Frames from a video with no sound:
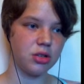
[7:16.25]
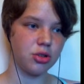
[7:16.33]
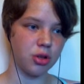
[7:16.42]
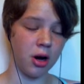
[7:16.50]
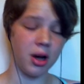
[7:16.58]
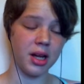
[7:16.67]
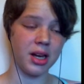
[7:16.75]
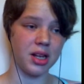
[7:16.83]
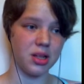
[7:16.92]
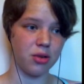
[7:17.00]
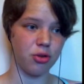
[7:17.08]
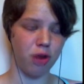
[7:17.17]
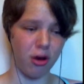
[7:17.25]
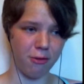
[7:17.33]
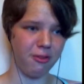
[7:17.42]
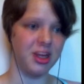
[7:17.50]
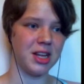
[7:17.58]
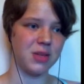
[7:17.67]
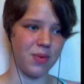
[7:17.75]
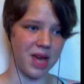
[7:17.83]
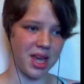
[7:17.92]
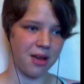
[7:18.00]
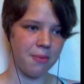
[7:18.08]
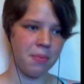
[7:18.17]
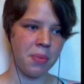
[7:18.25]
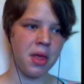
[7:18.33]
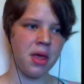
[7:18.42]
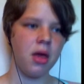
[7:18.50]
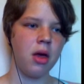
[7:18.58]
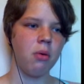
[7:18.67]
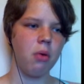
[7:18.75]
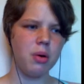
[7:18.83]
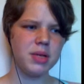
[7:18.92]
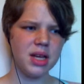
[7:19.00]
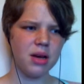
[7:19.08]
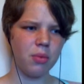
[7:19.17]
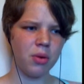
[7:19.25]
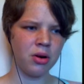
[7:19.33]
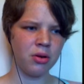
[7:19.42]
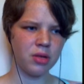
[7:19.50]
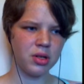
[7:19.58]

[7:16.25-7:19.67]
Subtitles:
trough in its wake. What was that one?